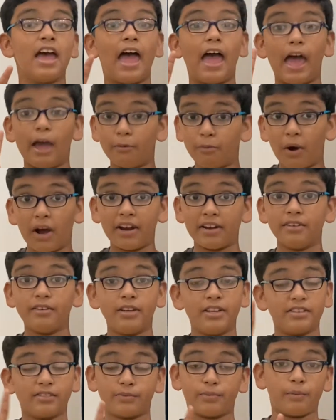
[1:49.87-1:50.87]
One
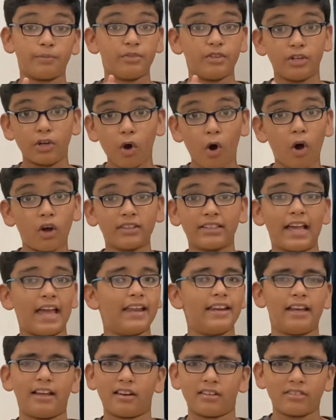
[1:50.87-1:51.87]
is from the north
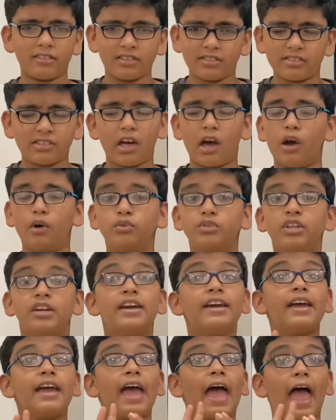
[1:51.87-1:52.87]
and another the south
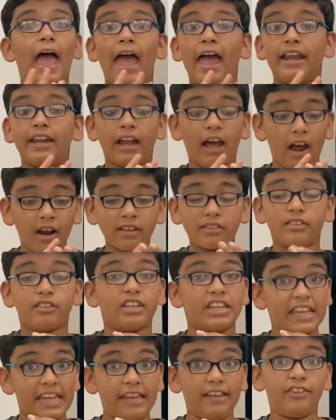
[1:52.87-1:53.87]
and another
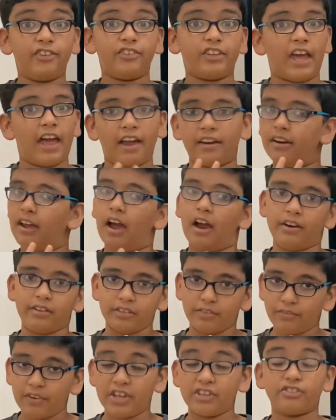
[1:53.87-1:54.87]
east and
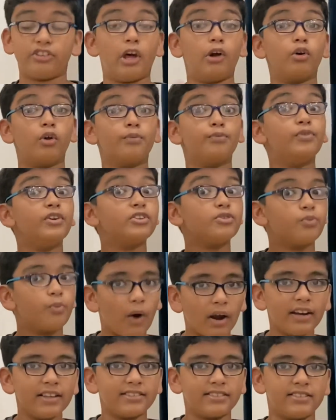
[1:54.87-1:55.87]
another the west, out of which
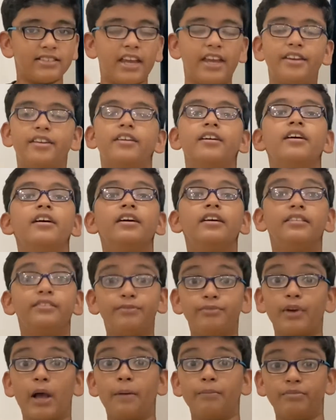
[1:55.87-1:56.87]
one is dead,
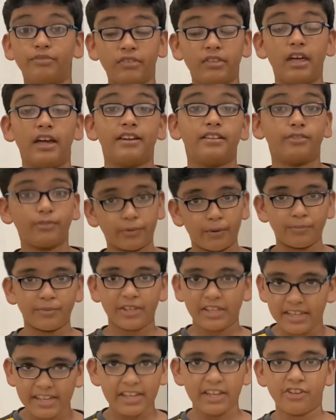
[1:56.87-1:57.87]
from
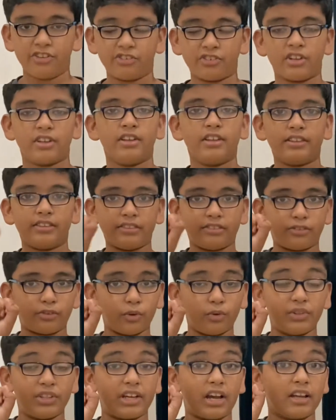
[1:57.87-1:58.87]
the east. And
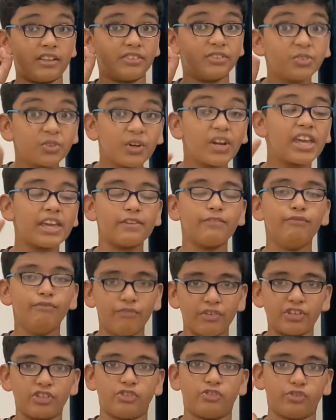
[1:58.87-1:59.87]
so there are three
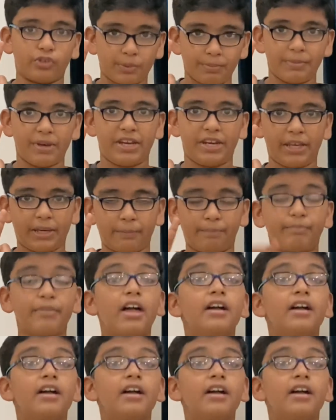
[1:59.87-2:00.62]
witches remaining.